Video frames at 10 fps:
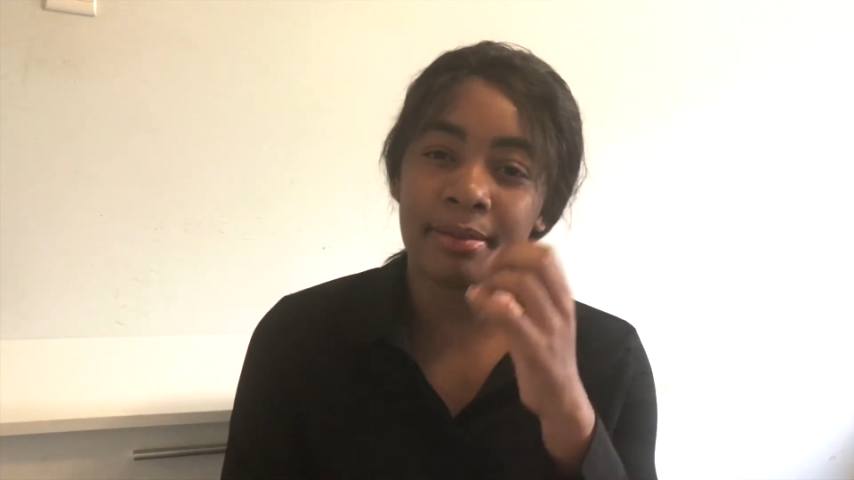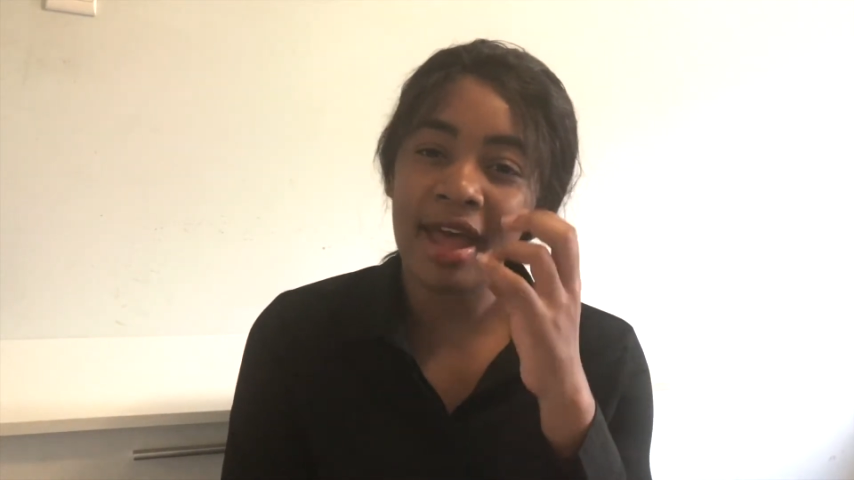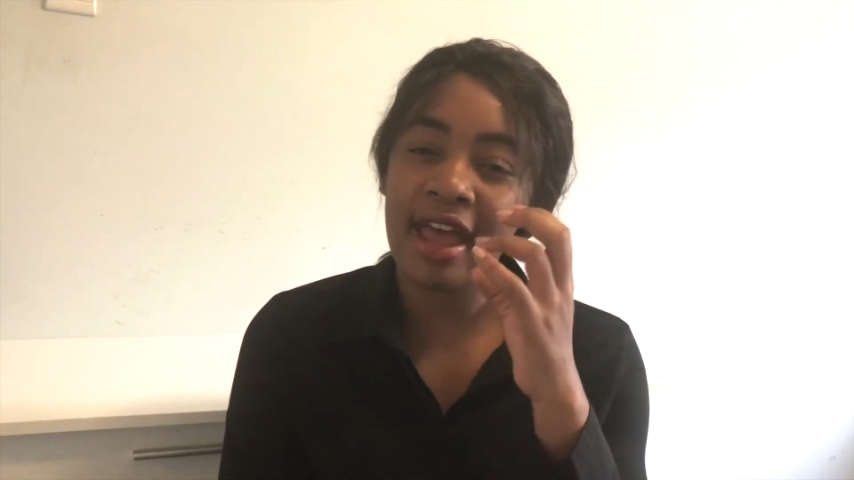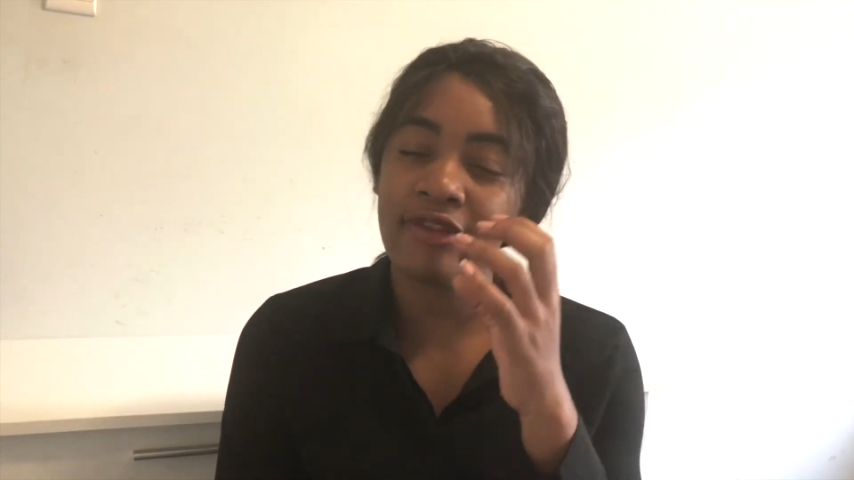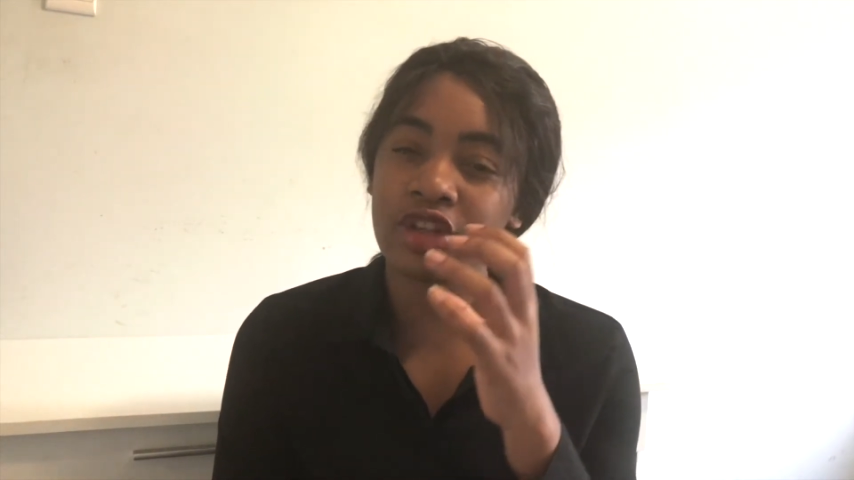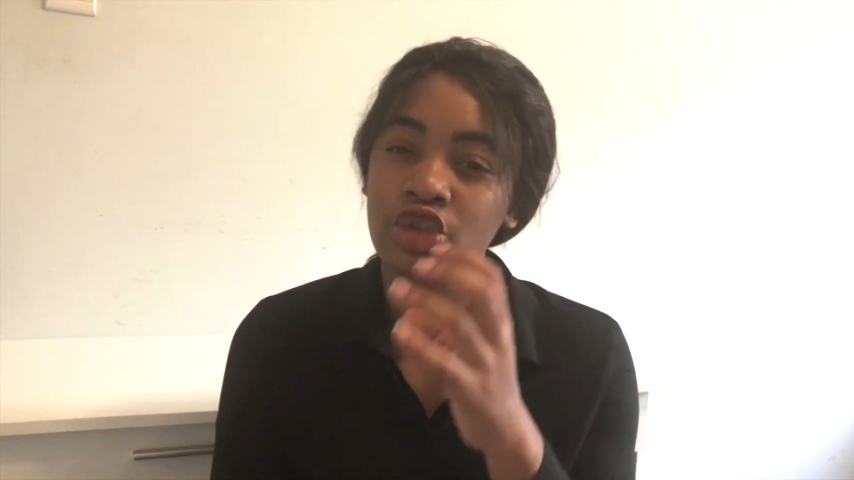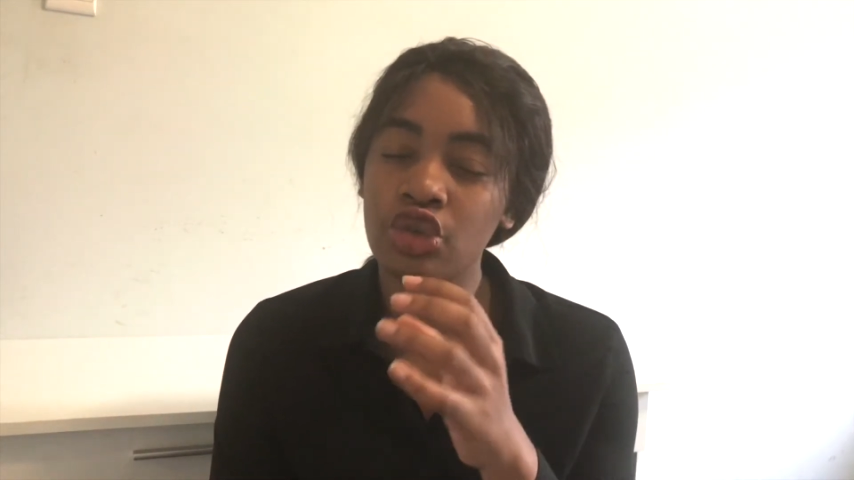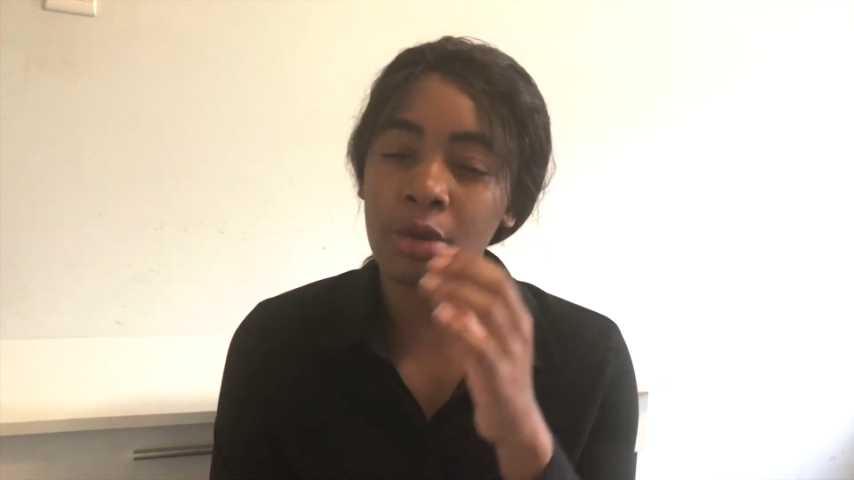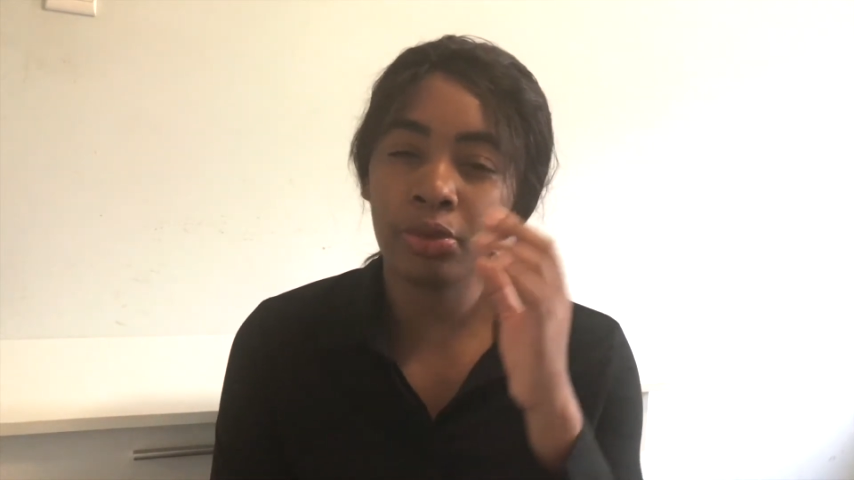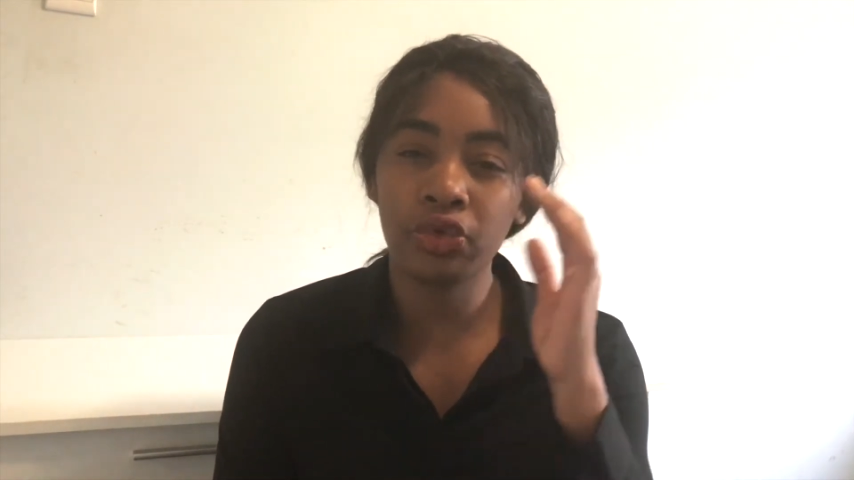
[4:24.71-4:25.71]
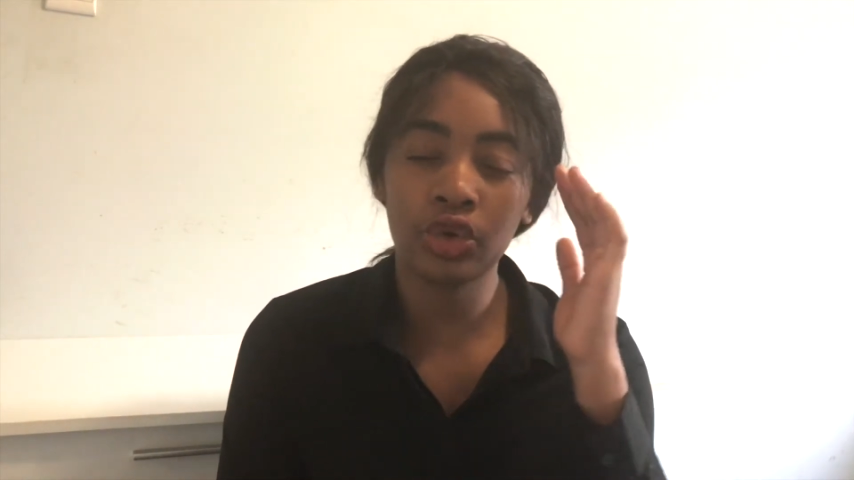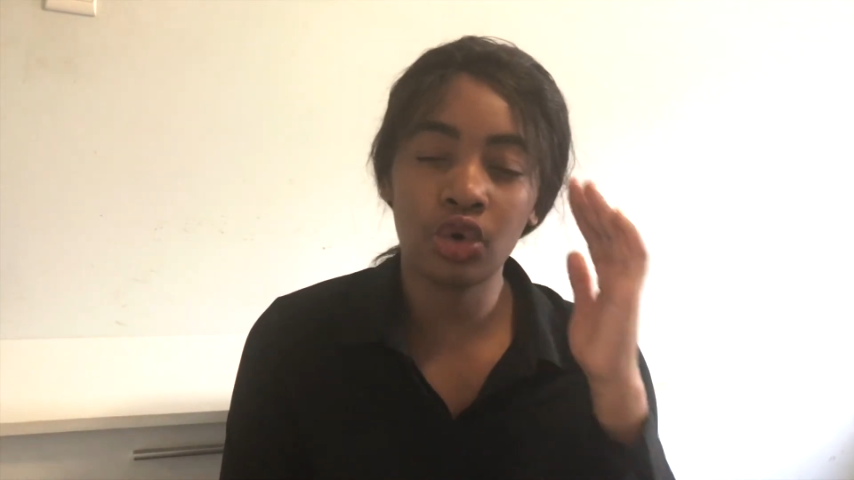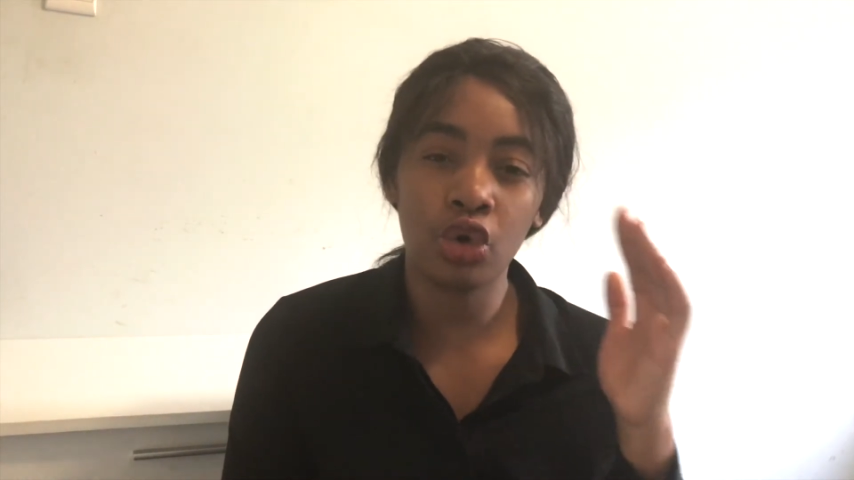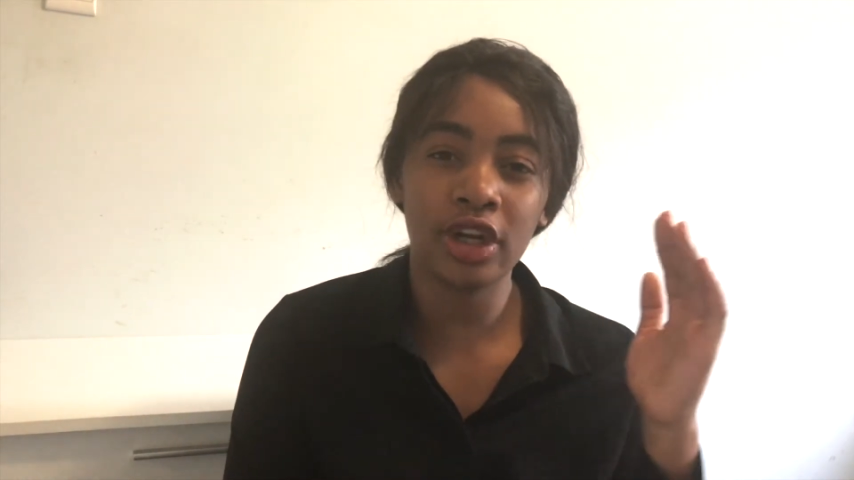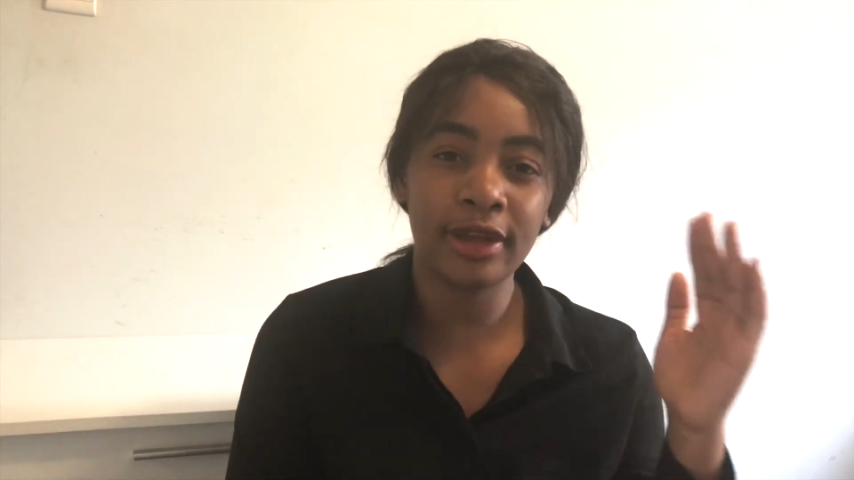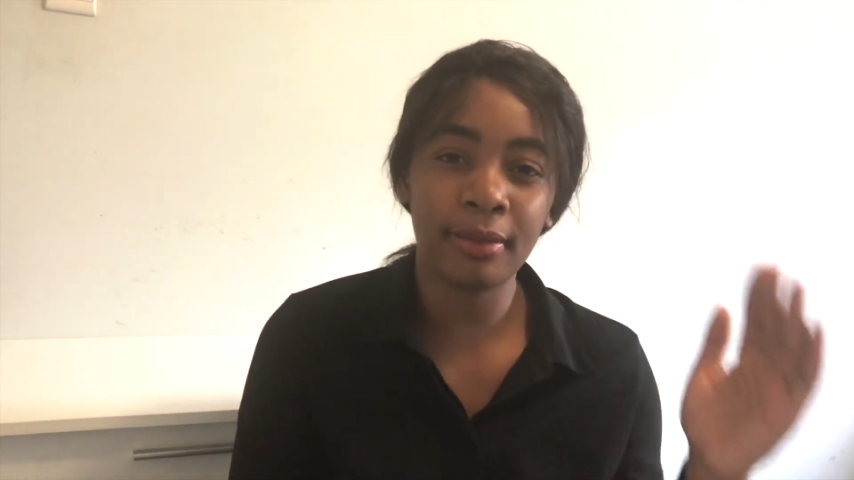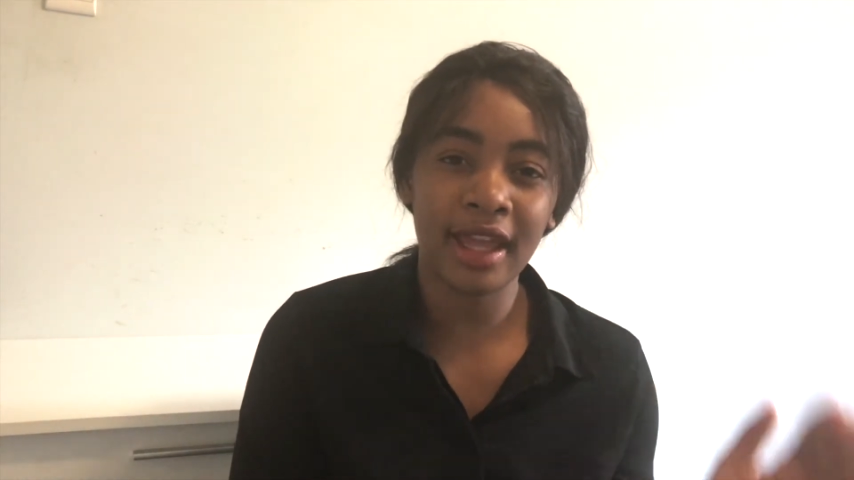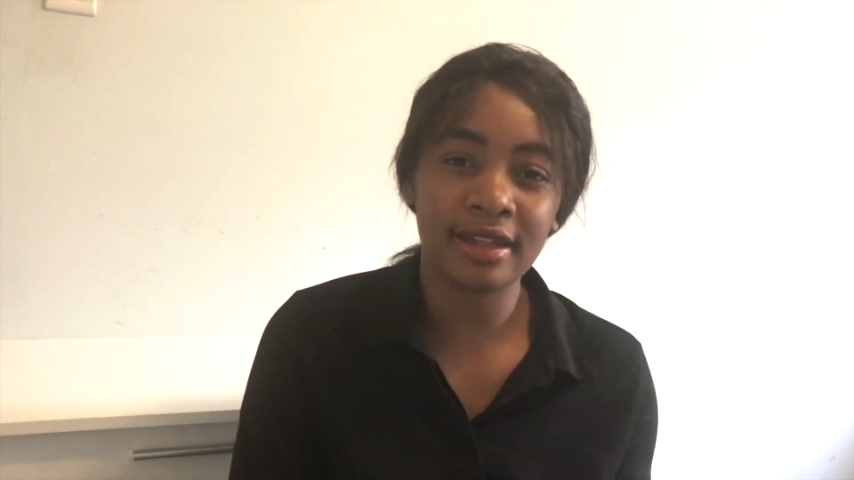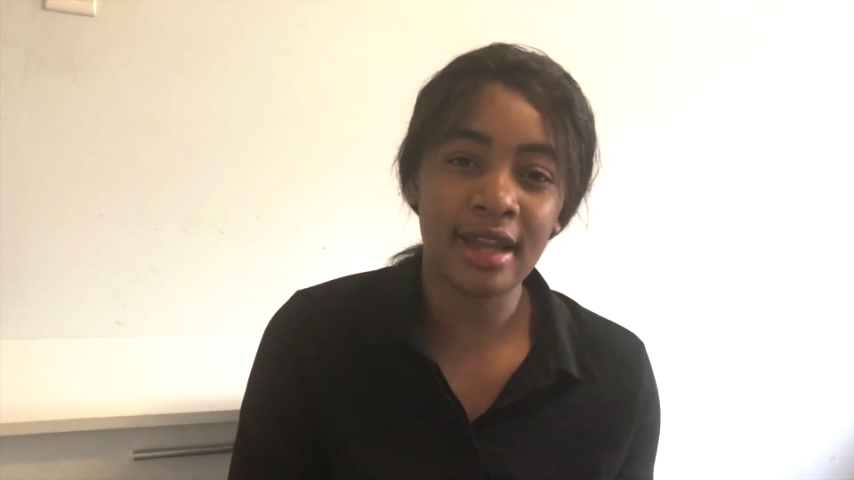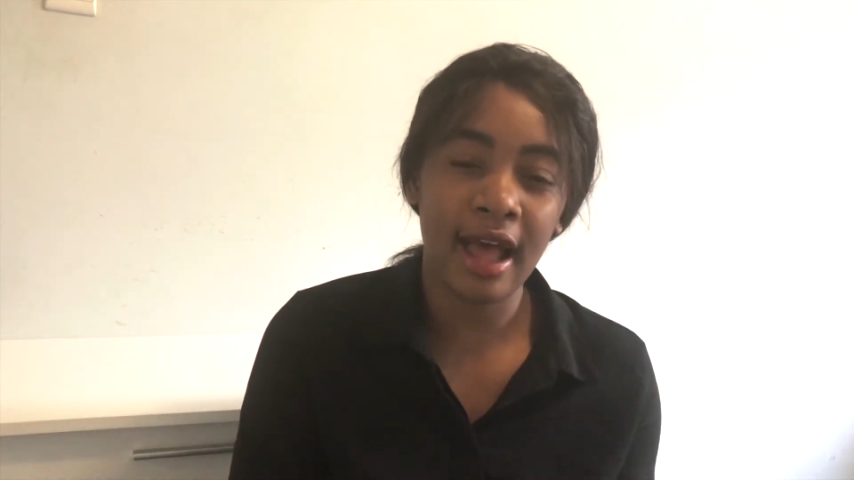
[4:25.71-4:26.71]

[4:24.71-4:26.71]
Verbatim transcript: Am I having trouble recalling my